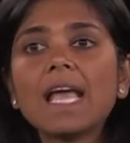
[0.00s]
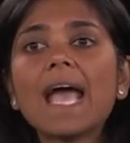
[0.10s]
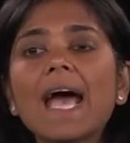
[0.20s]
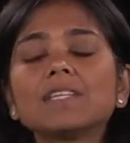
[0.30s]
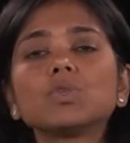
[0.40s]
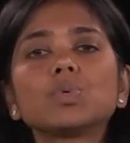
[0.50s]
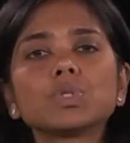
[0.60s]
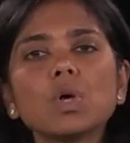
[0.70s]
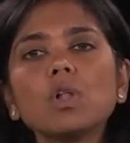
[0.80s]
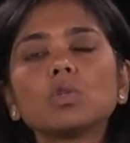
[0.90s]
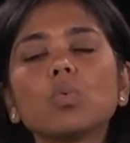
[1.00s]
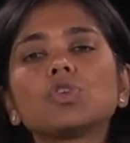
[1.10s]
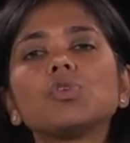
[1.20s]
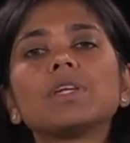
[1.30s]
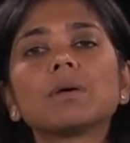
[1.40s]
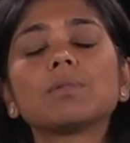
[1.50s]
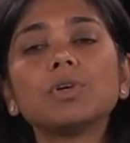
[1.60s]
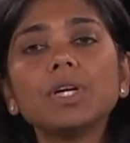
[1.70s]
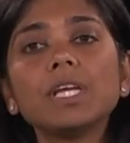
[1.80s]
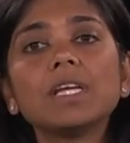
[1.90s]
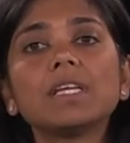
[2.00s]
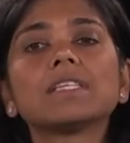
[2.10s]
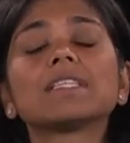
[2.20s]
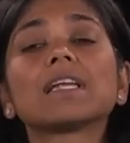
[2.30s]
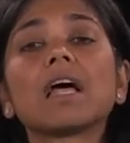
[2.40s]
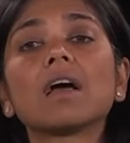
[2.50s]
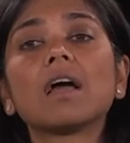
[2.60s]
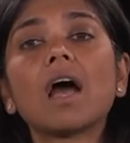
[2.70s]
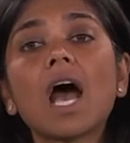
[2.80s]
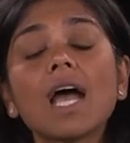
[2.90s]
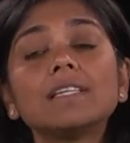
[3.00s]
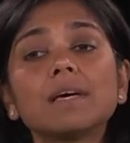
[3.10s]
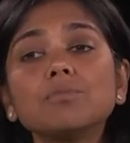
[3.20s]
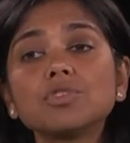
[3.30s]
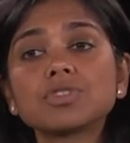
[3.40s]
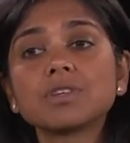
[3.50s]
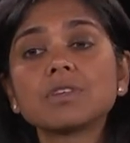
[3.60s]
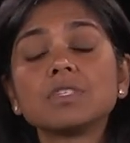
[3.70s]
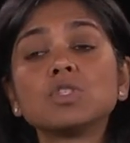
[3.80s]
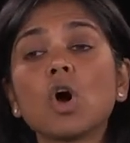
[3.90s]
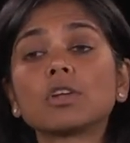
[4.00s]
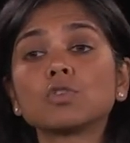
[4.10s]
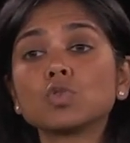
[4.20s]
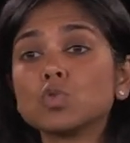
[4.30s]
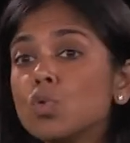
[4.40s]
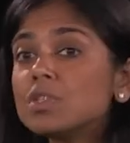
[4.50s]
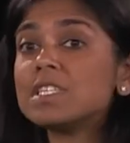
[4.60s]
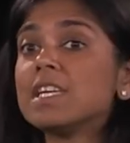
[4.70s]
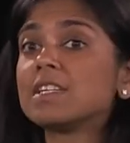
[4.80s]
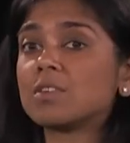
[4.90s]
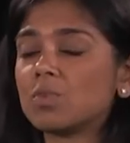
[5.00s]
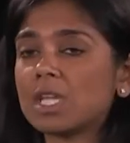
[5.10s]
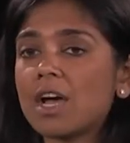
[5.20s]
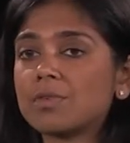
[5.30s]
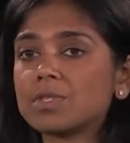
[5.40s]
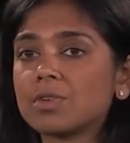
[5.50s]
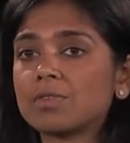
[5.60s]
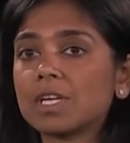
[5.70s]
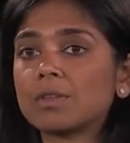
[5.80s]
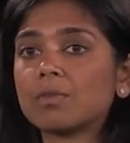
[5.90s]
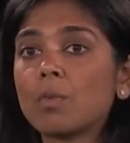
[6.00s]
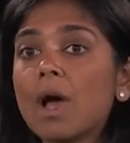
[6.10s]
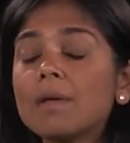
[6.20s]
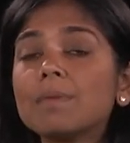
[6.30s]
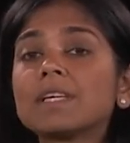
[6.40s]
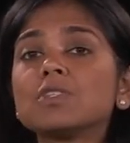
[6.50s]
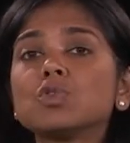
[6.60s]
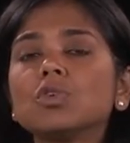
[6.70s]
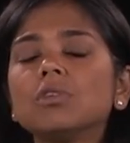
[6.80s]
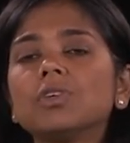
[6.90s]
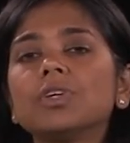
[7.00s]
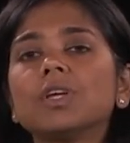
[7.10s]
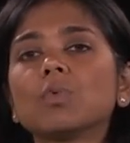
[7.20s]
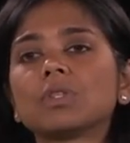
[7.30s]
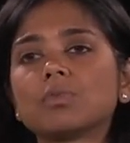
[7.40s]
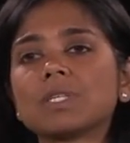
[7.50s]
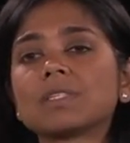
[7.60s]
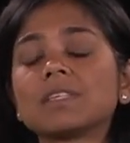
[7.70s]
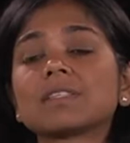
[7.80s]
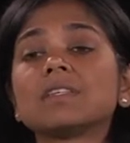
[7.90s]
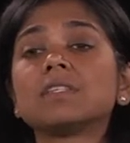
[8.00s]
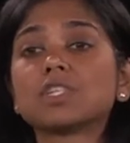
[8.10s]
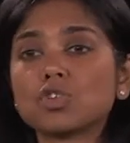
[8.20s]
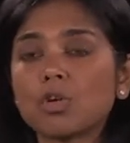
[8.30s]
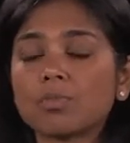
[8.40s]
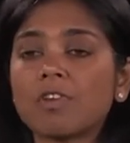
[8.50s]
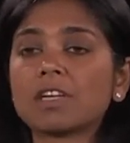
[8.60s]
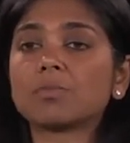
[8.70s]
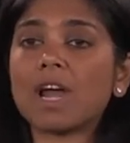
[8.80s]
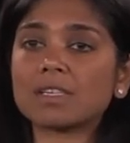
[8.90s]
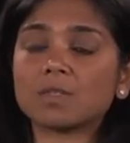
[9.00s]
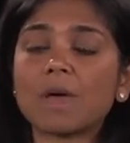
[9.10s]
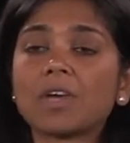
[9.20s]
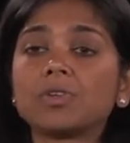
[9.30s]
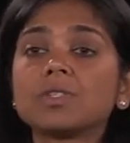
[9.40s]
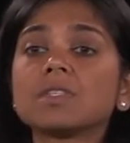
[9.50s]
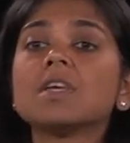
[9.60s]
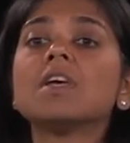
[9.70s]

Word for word: As a result, what you end up learning is that high temperature is not associated with high risk of death. Why? Because you're learning what the risk is conditioned on provider practice patterns